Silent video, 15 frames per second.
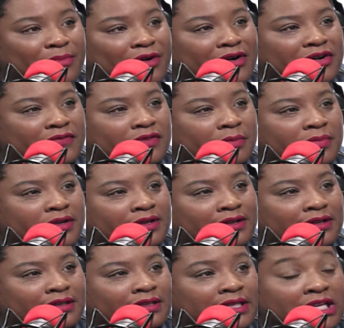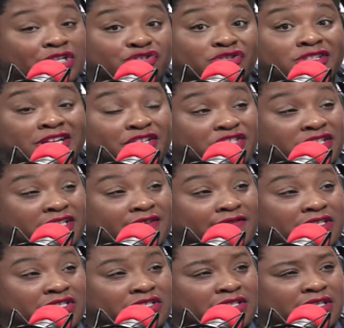part of the book, the introduction of the
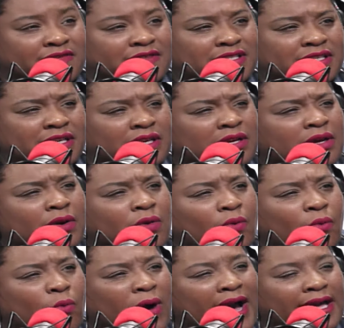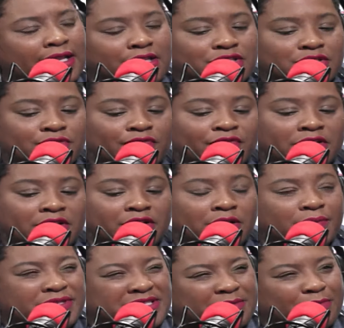shifts. Why did you feel it
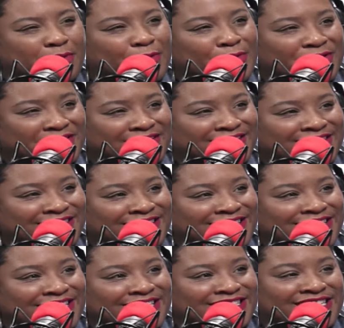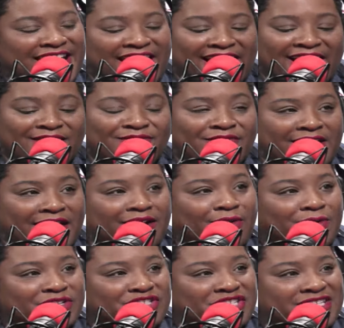was important to have that
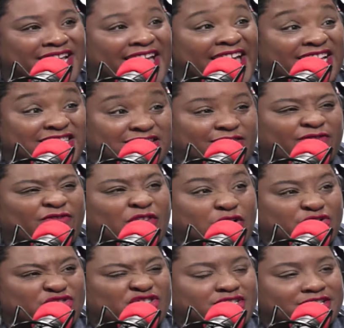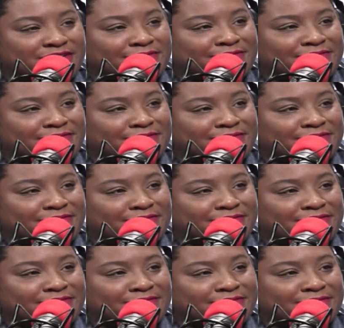question asked first?